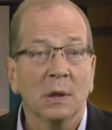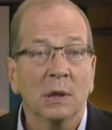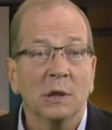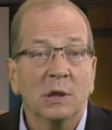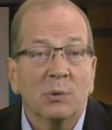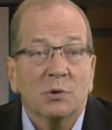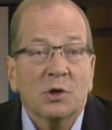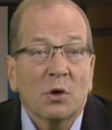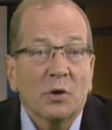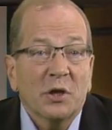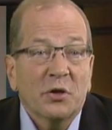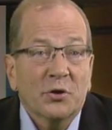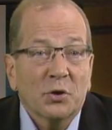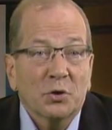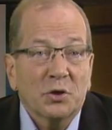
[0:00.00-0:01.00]
she was only
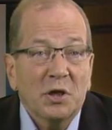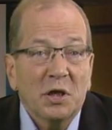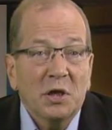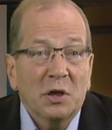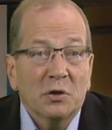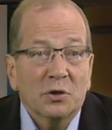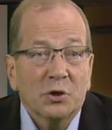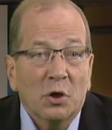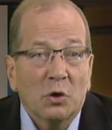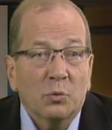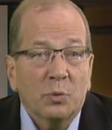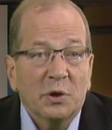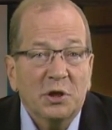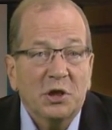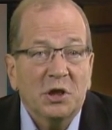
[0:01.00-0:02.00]
13 years old
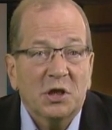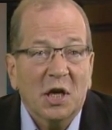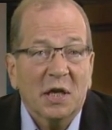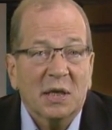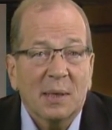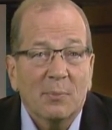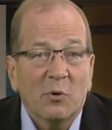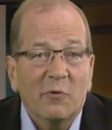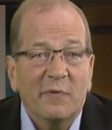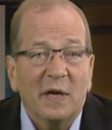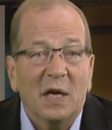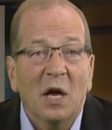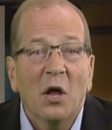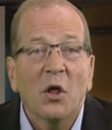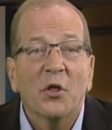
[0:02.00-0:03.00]
when she shot the movie.
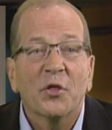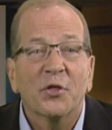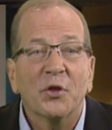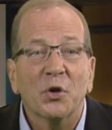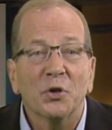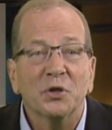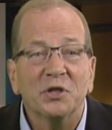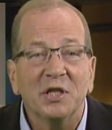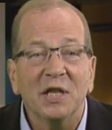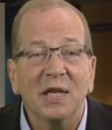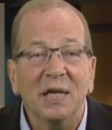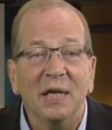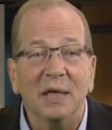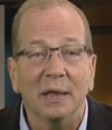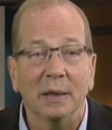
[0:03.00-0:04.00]

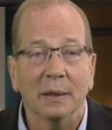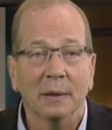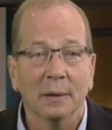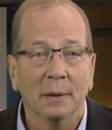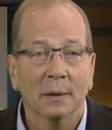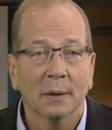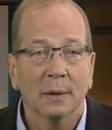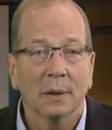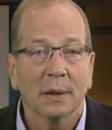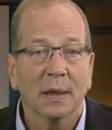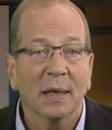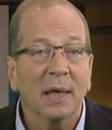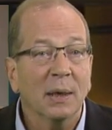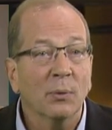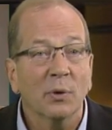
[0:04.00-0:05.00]
13. Can
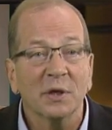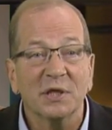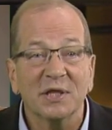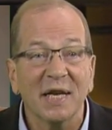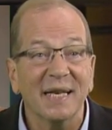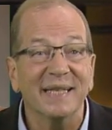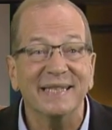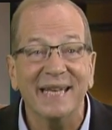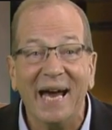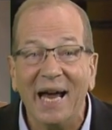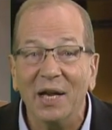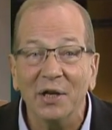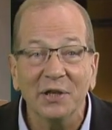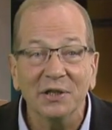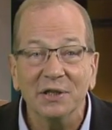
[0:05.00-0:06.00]
anyone say
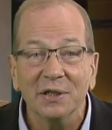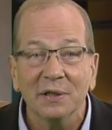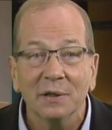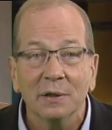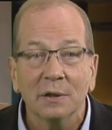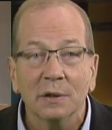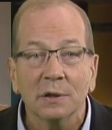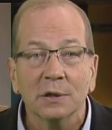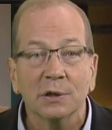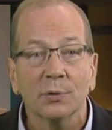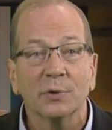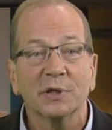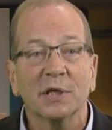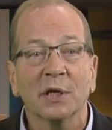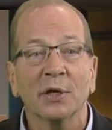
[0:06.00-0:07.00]
talent? So
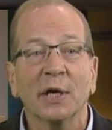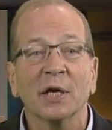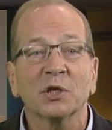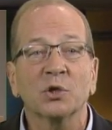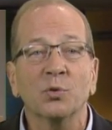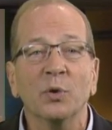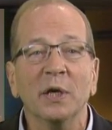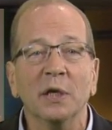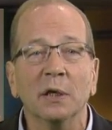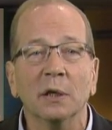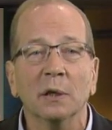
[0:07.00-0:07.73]
until next week,